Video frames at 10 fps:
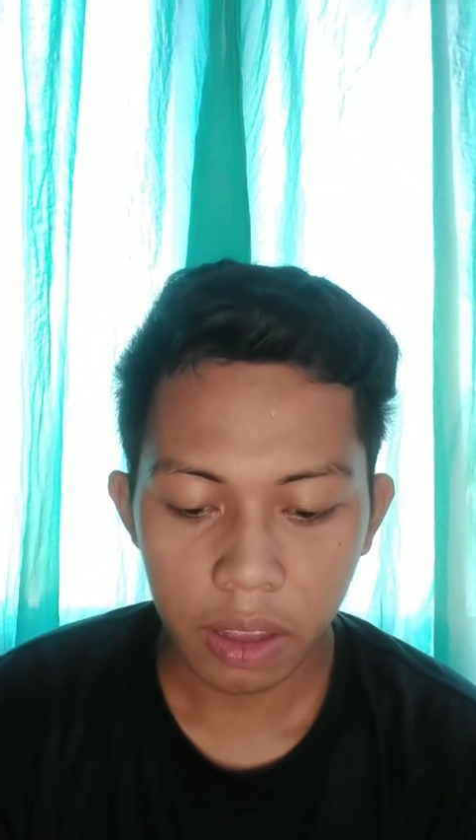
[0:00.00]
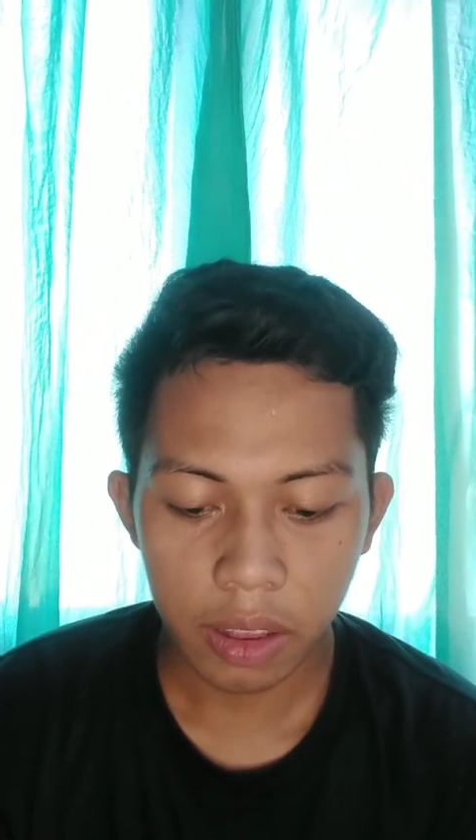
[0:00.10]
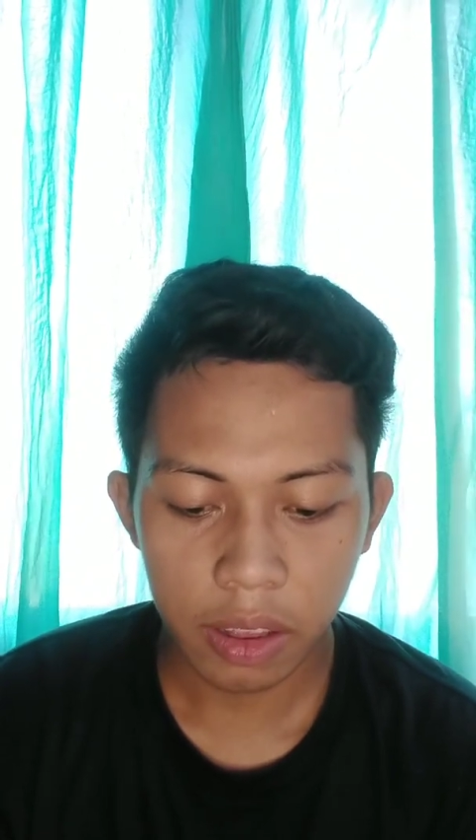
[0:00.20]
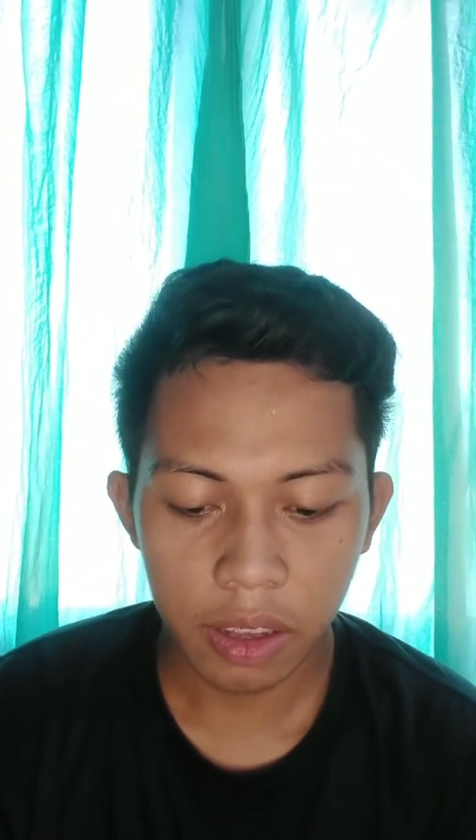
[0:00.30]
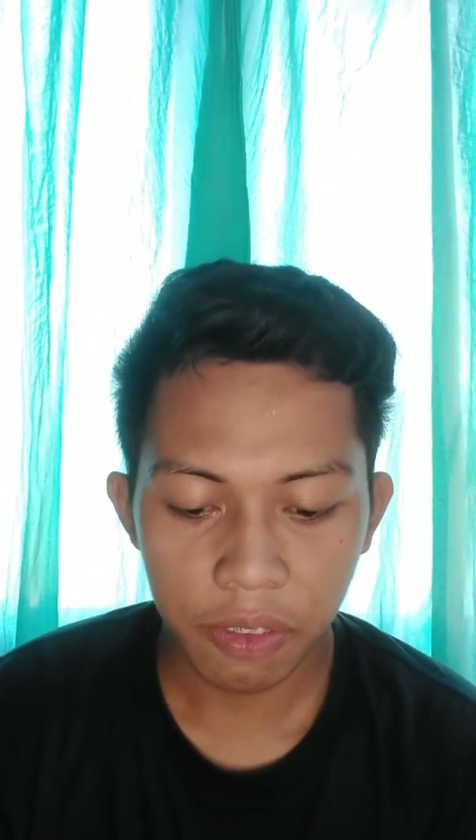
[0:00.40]

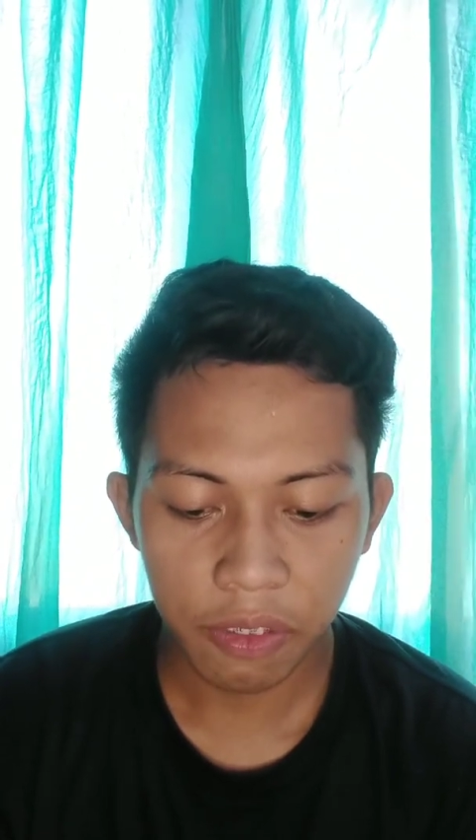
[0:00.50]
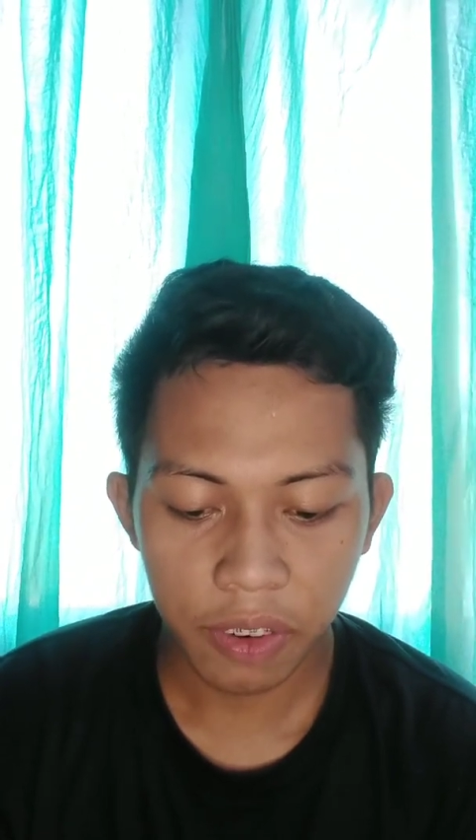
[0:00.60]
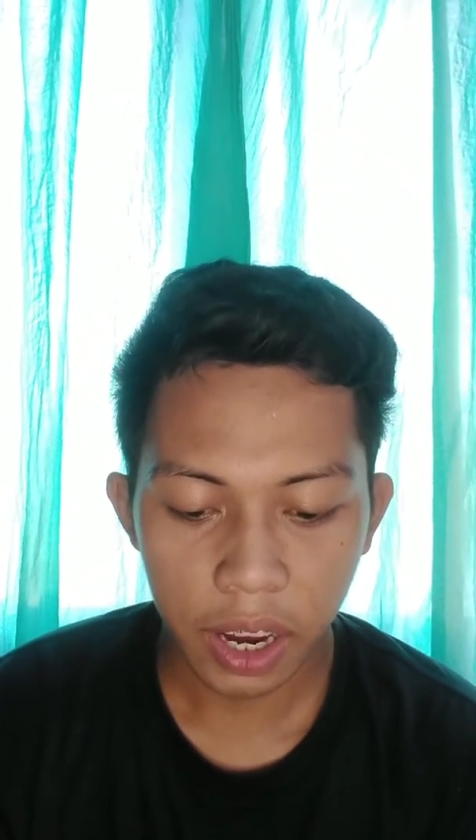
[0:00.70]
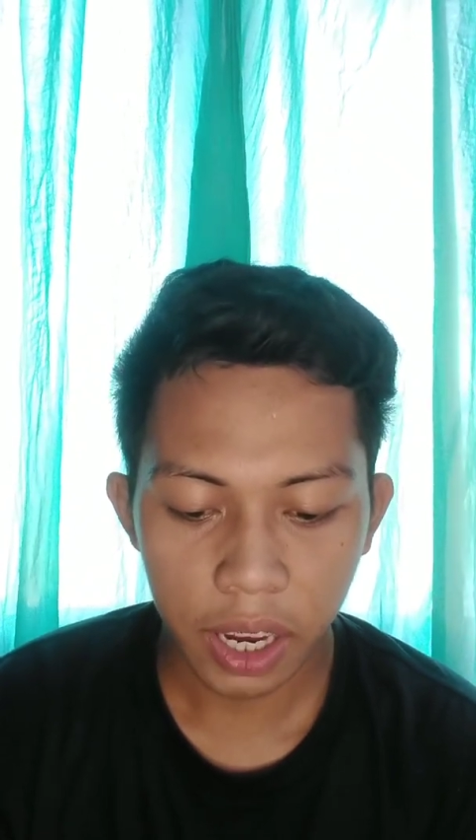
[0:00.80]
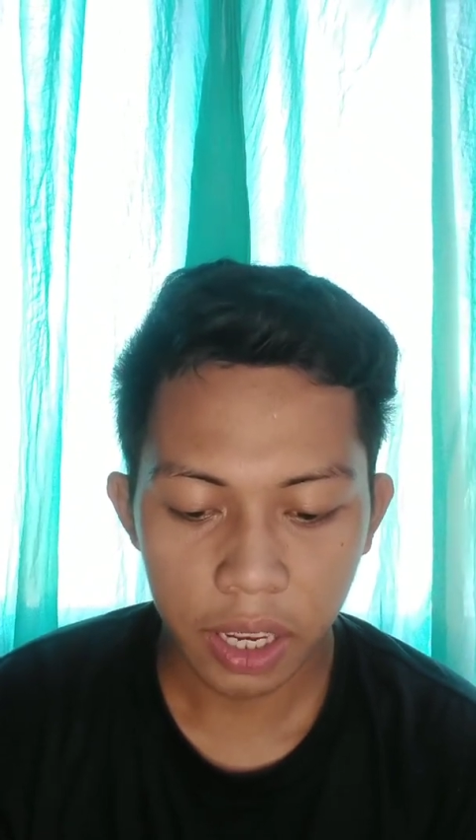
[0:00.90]

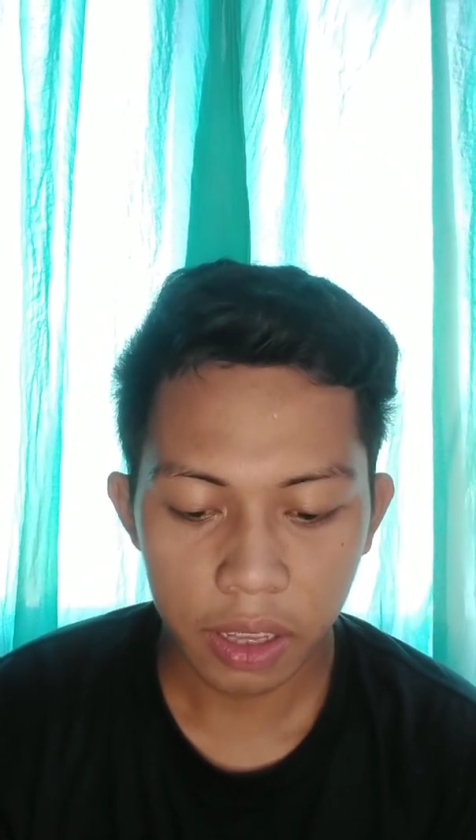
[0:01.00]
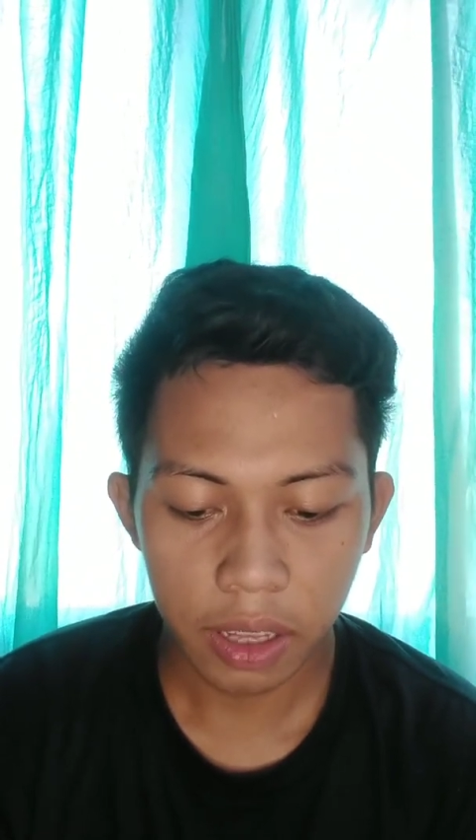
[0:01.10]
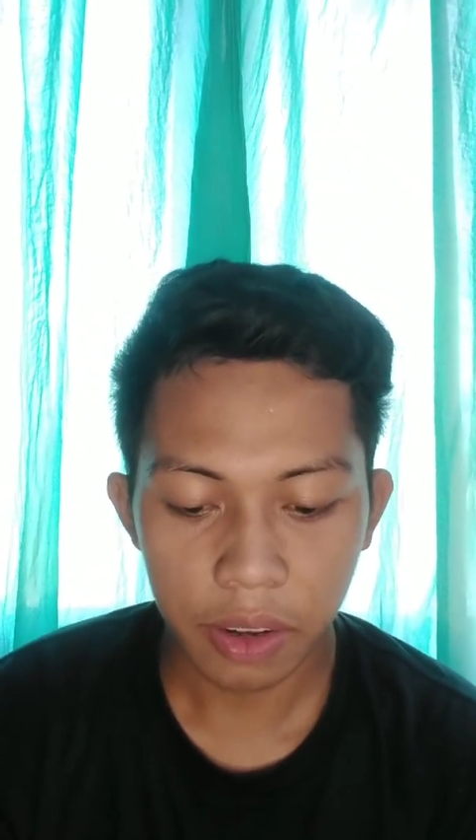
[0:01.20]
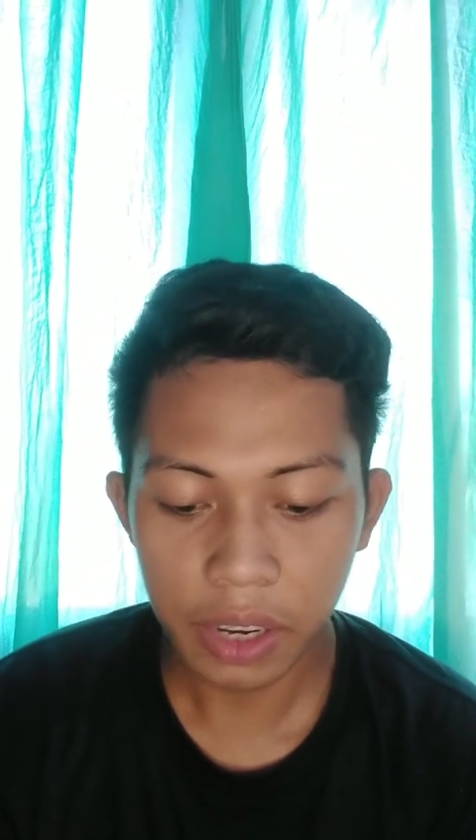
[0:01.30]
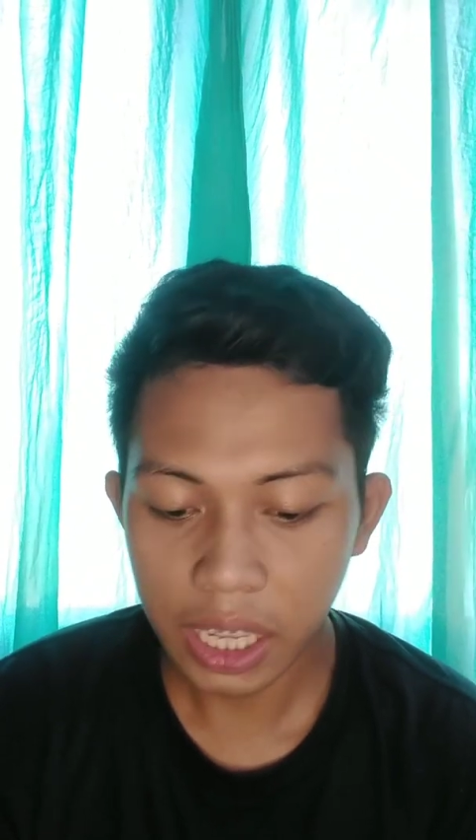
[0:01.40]

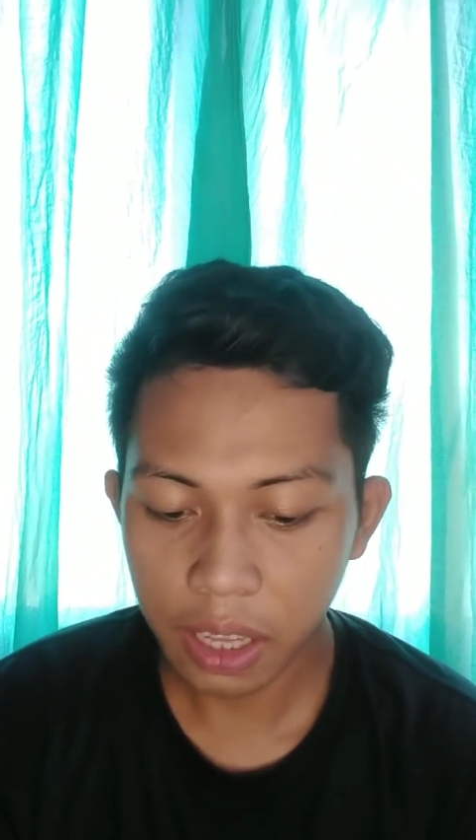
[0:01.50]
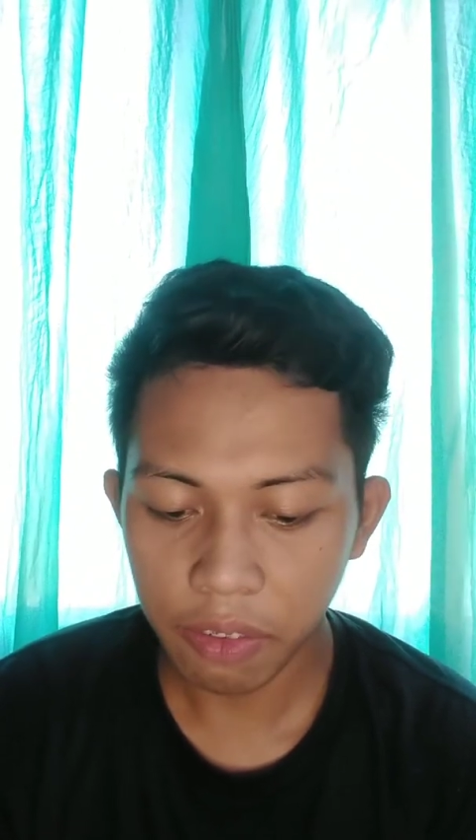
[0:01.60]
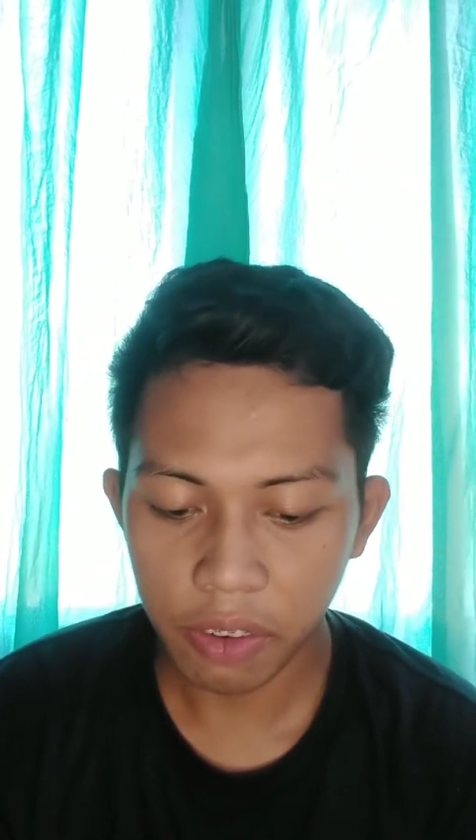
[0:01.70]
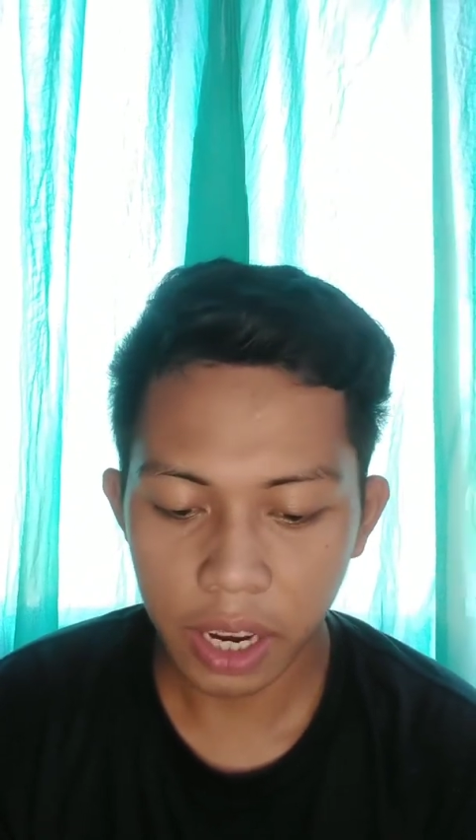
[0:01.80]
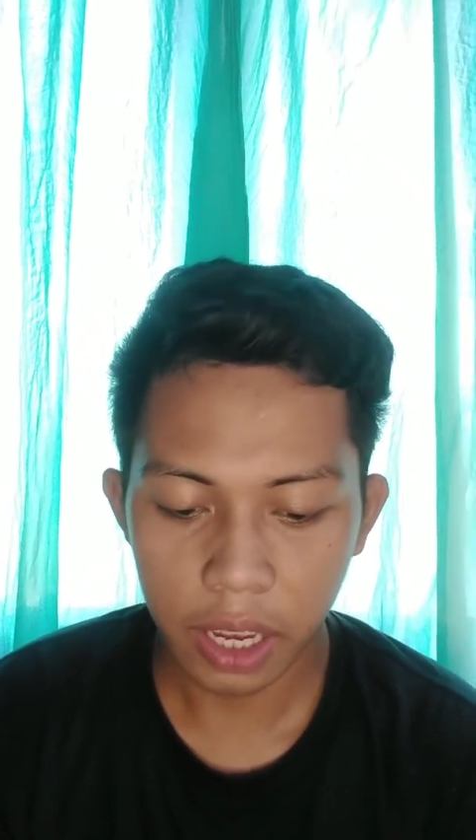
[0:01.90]

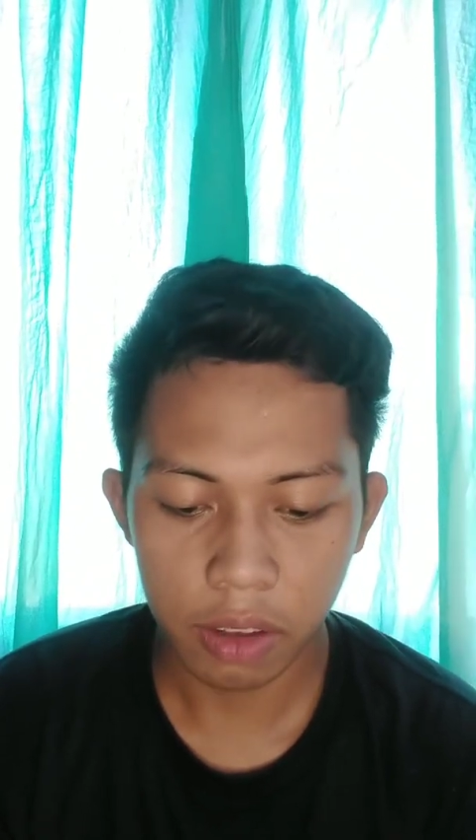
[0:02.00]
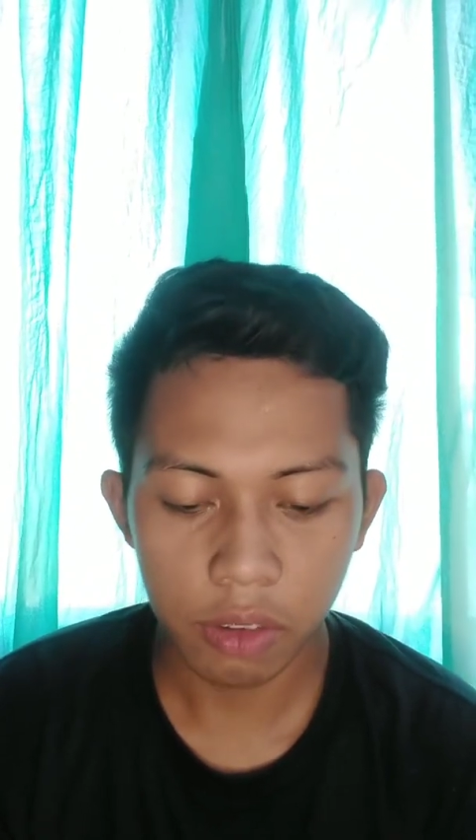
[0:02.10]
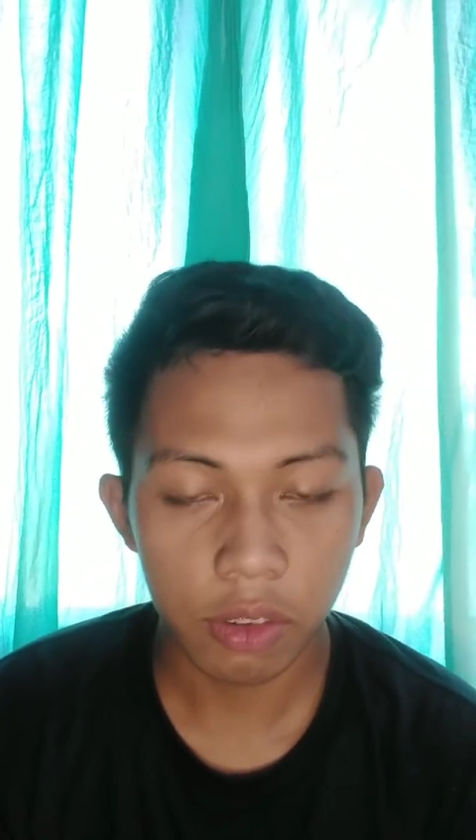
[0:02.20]
redefines